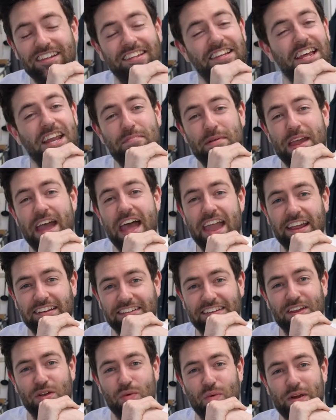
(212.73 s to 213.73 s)
It's going to be a
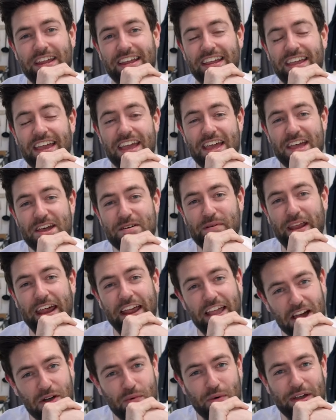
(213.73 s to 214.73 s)
hectic week, but I
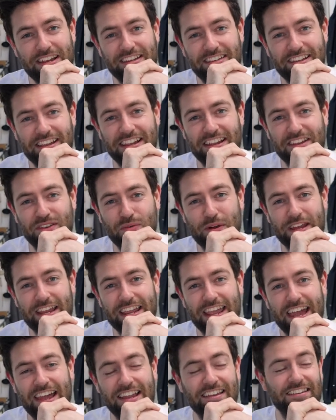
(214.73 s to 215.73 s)
can't wait to see you this
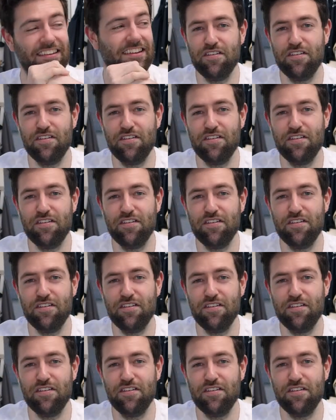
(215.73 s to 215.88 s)
weekend.